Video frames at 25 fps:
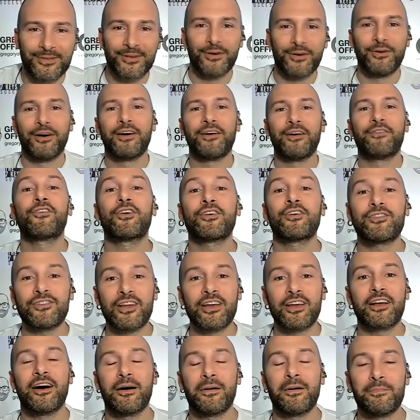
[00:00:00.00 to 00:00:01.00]
So at first
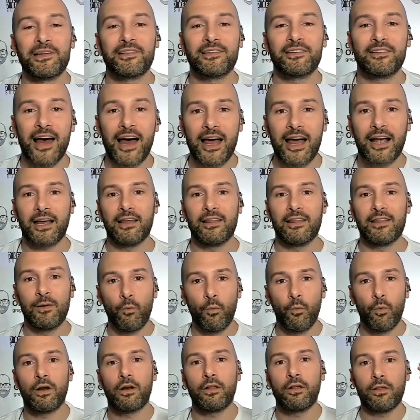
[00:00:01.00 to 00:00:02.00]
they cut me slack, and
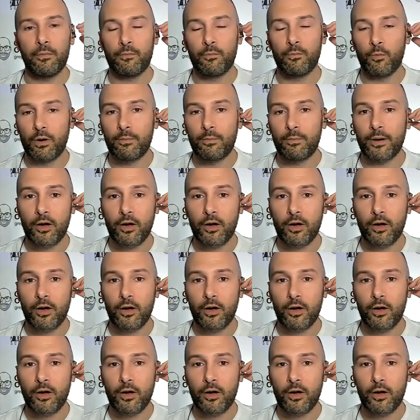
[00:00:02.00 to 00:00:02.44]
then one of the one of